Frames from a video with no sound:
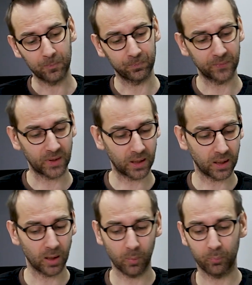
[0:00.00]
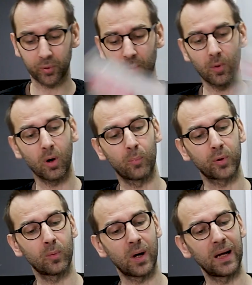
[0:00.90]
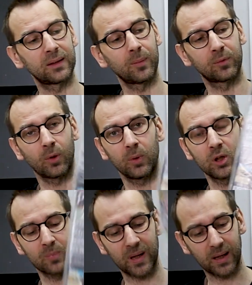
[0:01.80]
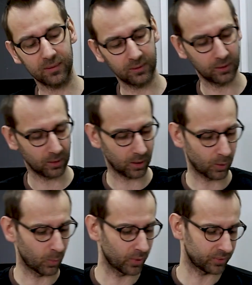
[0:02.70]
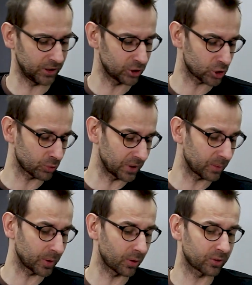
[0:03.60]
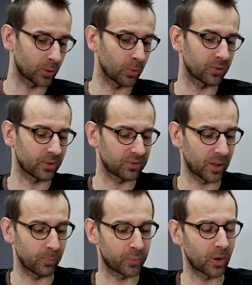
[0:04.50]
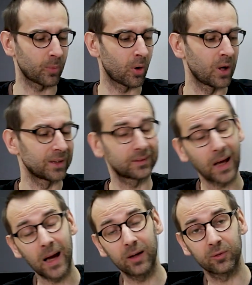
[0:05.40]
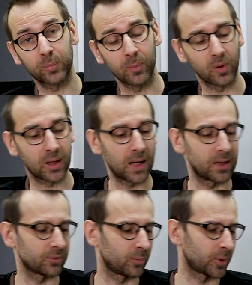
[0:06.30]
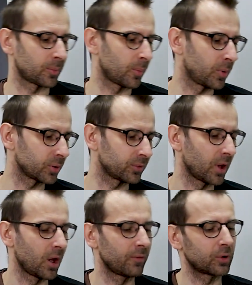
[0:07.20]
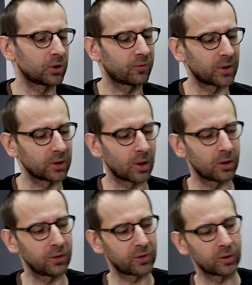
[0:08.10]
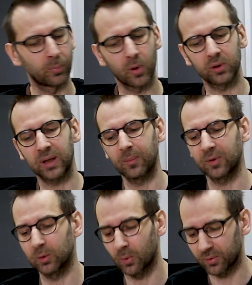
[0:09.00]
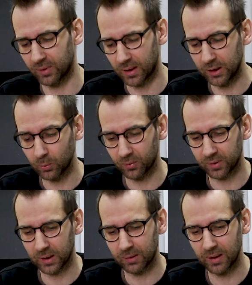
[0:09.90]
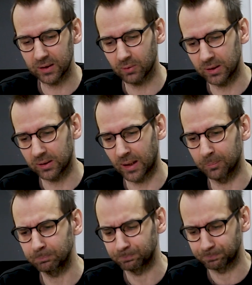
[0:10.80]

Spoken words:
promo items, so each magazine was in shrink because there was some promo tiles, promo cards, promo boards for different board games. It was a great time,